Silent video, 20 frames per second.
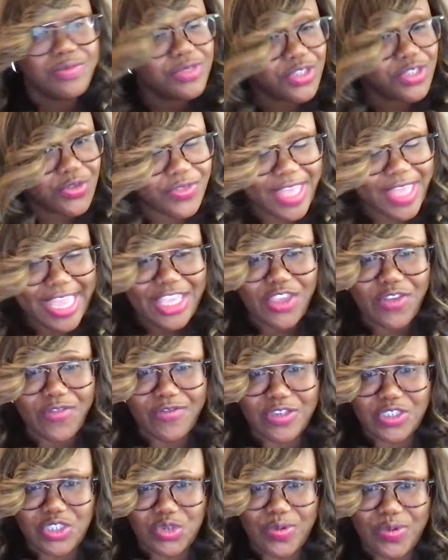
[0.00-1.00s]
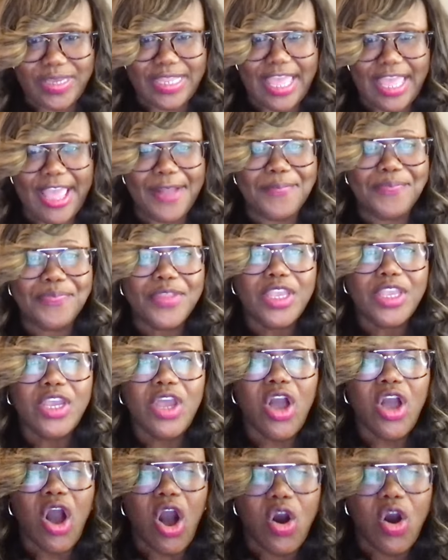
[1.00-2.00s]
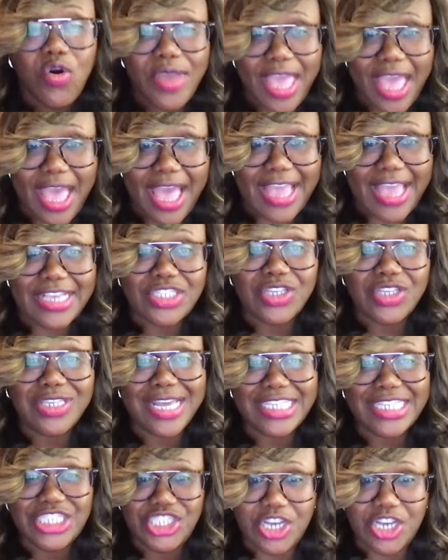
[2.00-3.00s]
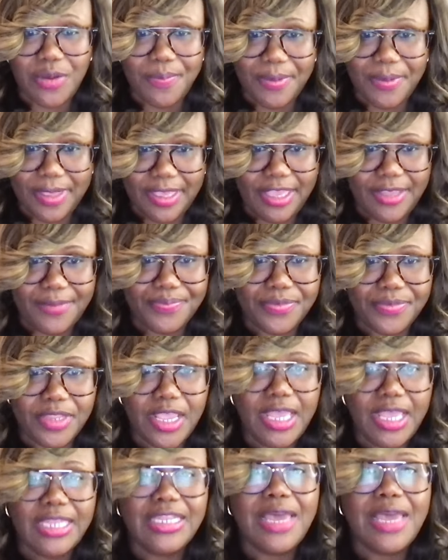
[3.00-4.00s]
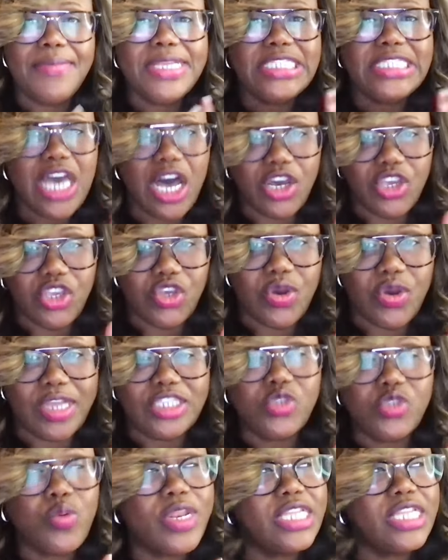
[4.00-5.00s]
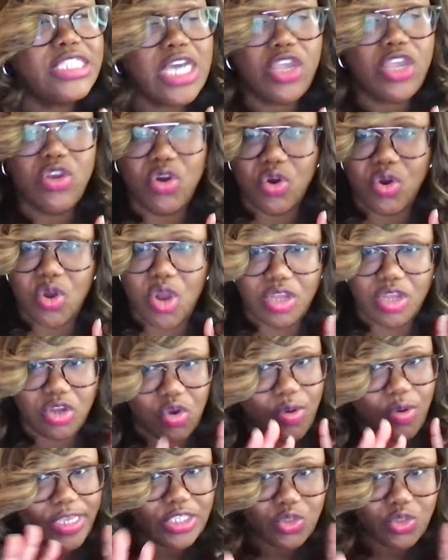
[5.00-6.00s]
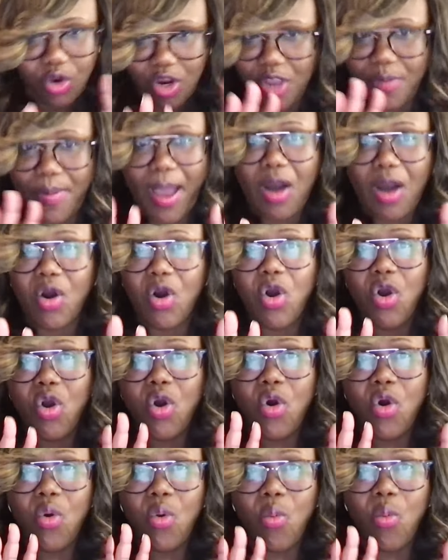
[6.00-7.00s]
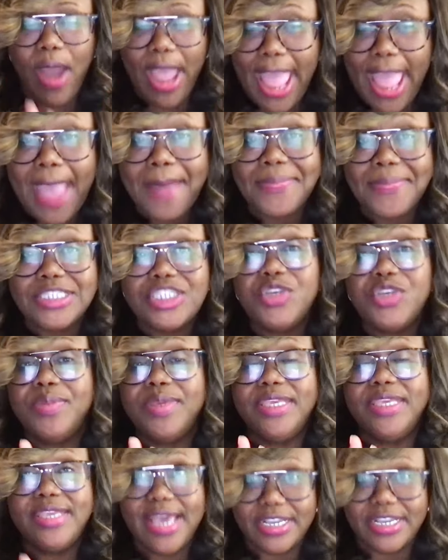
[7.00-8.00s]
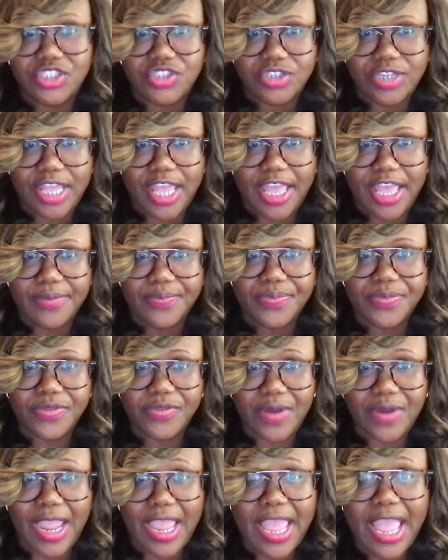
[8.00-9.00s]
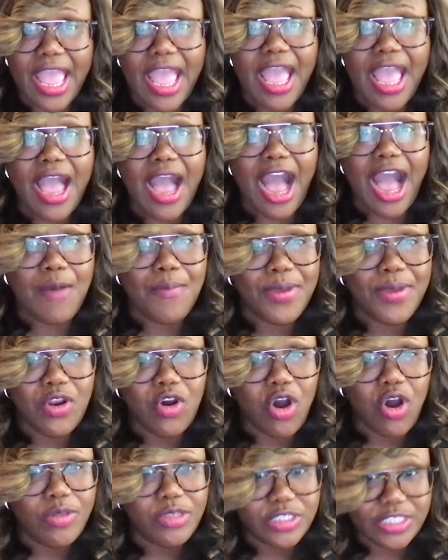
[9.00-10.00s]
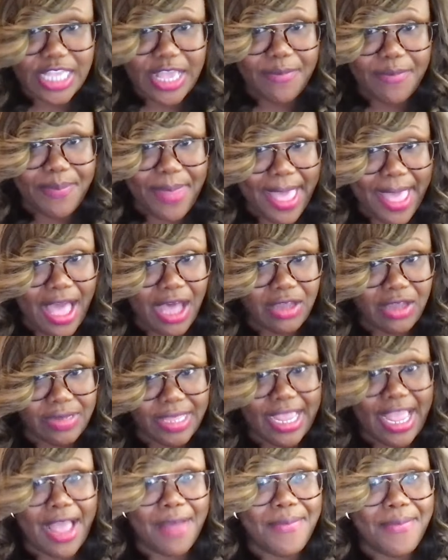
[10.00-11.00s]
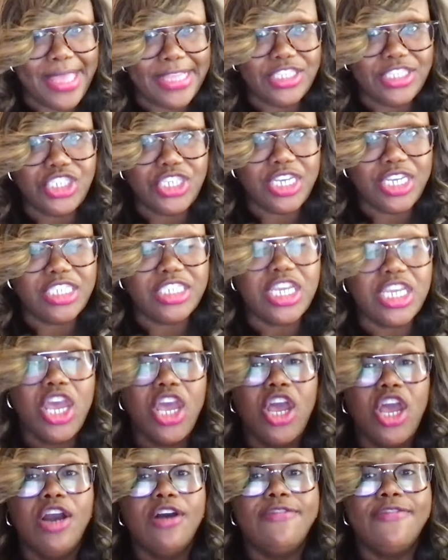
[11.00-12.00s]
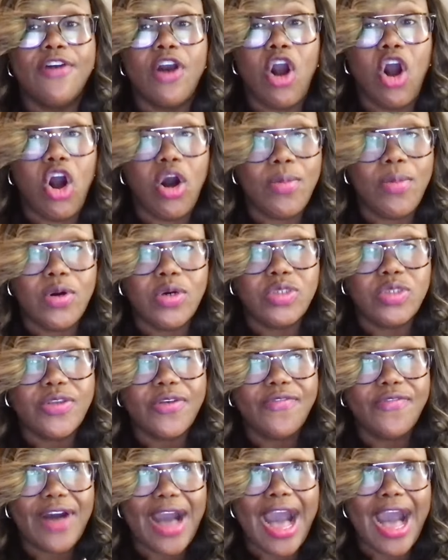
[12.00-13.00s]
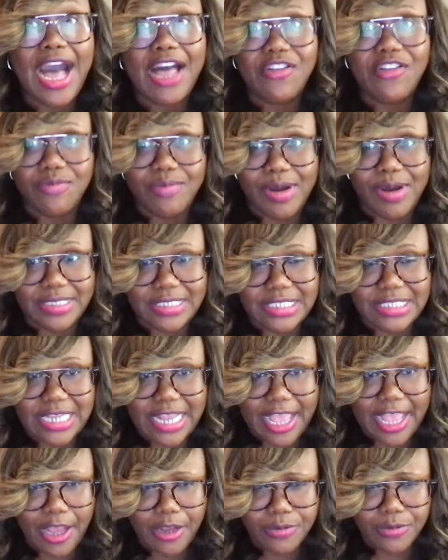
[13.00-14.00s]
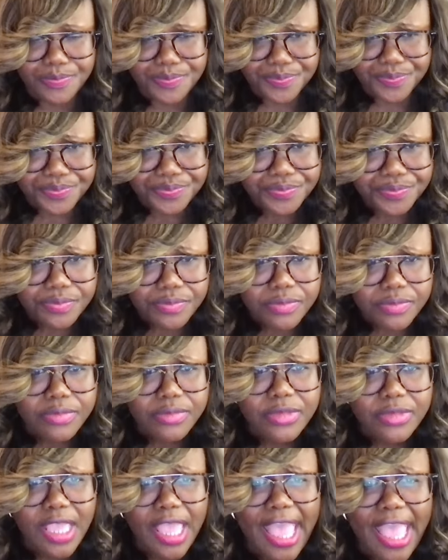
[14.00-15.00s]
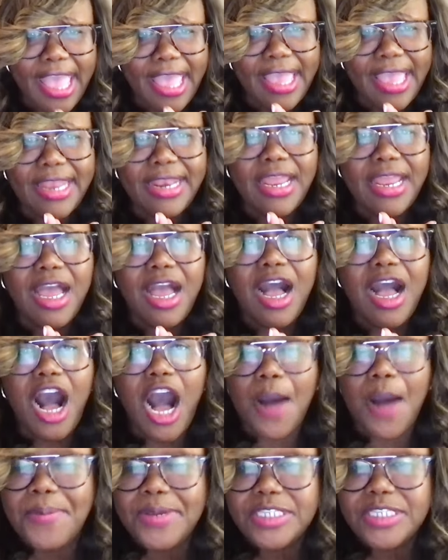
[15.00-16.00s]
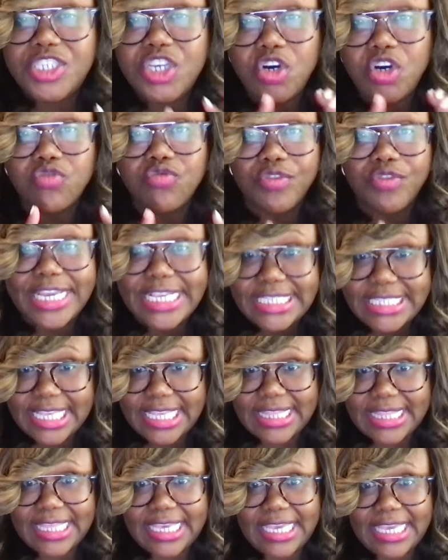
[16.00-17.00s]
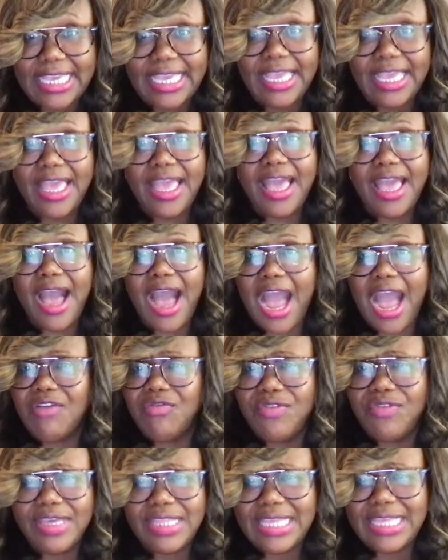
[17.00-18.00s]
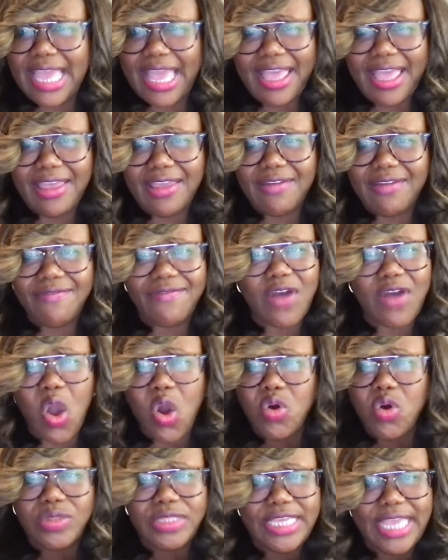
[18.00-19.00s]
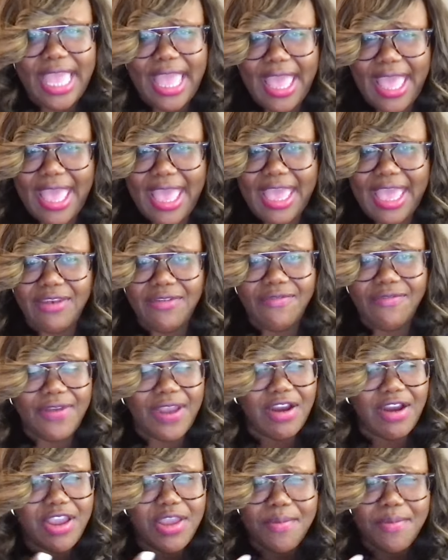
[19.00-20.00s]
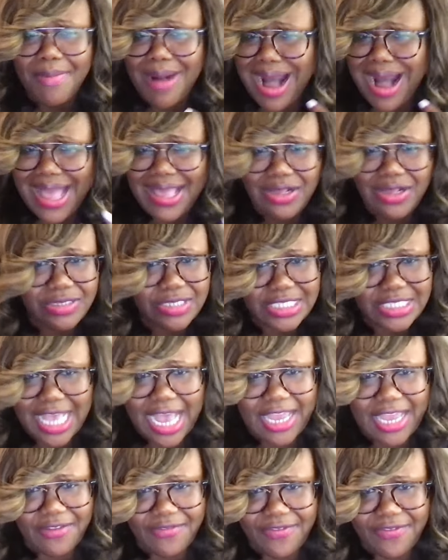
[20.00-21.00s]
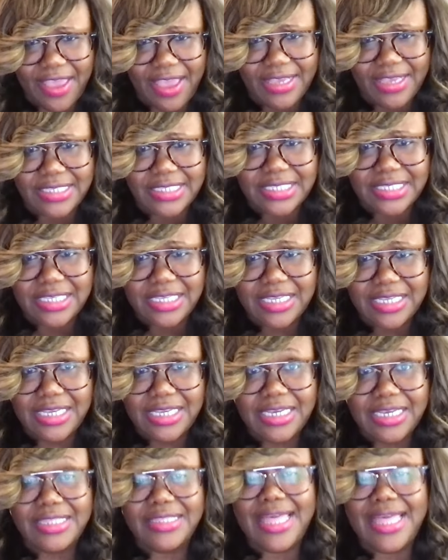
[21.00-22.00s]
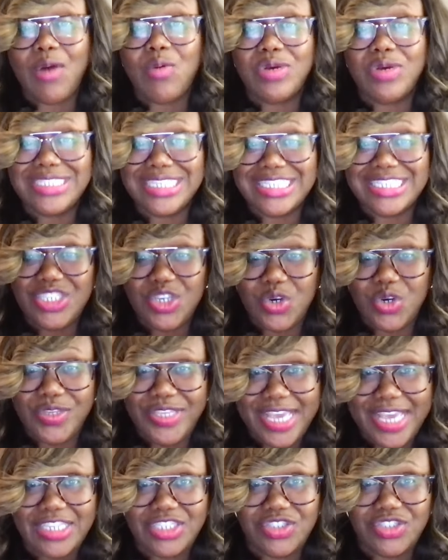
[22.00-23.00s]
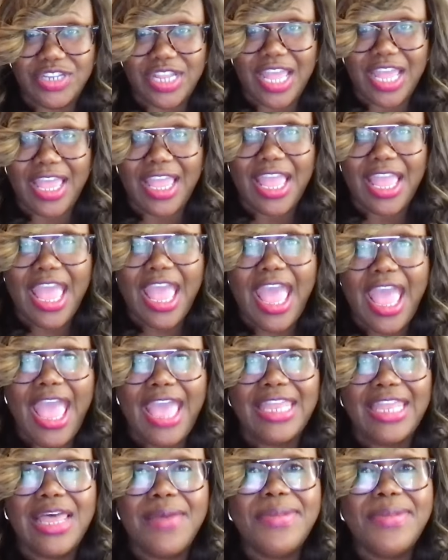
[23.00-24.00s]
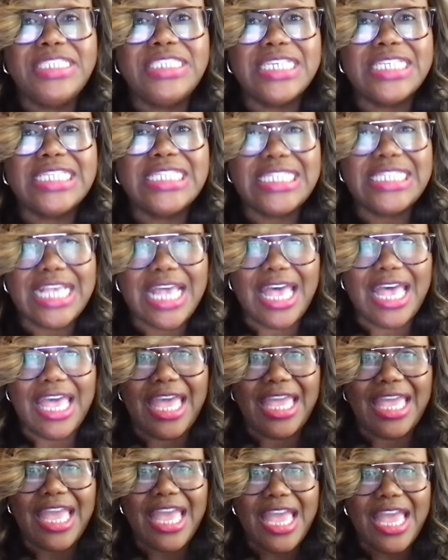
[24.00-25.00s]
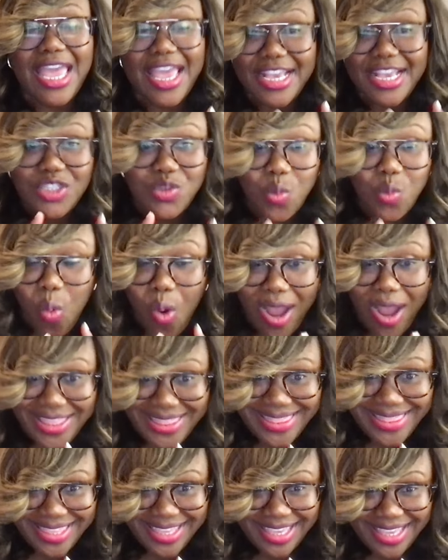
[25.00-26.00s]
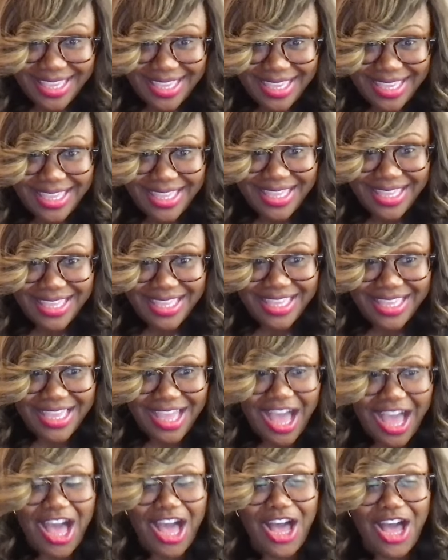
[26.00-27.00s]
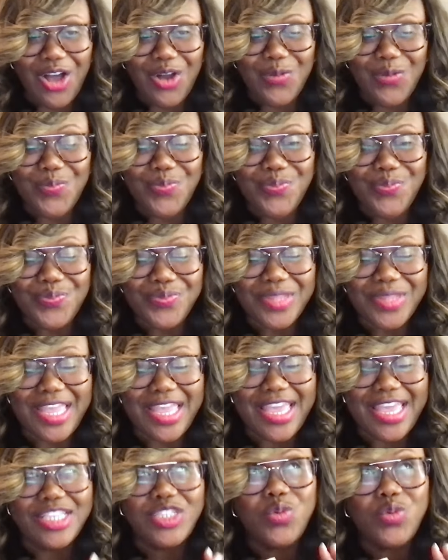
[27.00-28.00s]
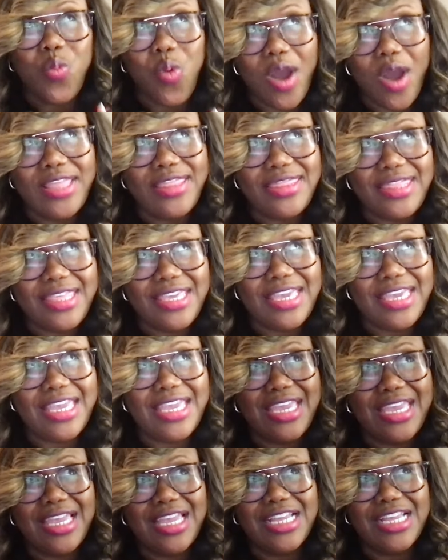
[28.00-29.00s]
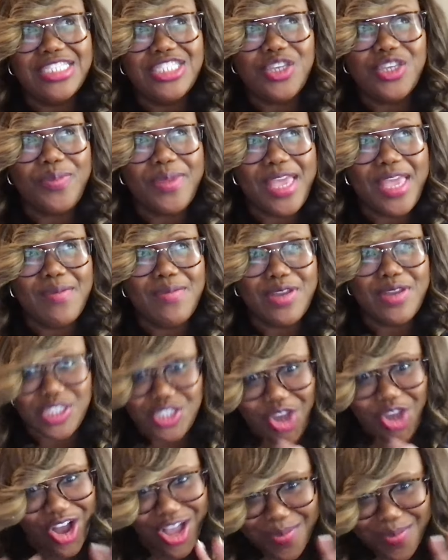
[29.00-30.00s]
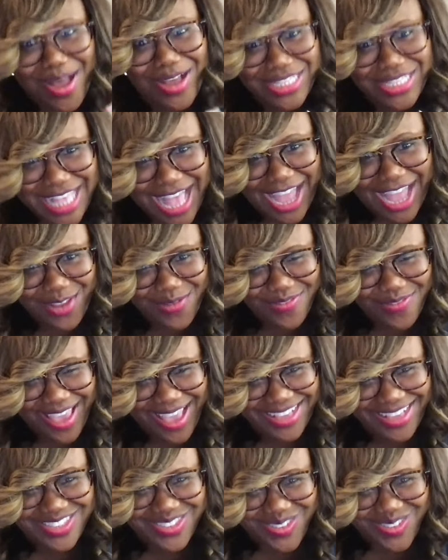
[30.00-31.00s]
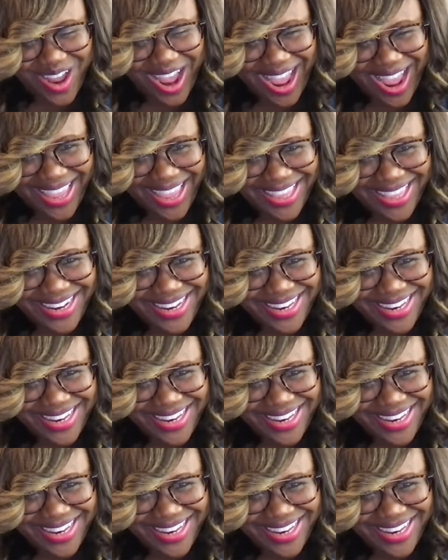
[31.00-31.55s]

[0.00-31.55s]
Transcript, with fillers: So thank you for doing that. Okay, so let's jump in. Let me tell you, I just want to tell you a, a quick story about what happened to me yesterday, right? I've been on Zepbound, like I mentioned, for almost five months now. And up until recently, I really have only had very mild side effects. That was until yesterday. And let me just say, it's one thing, um, it's one thing to be able to talk about side effects, right?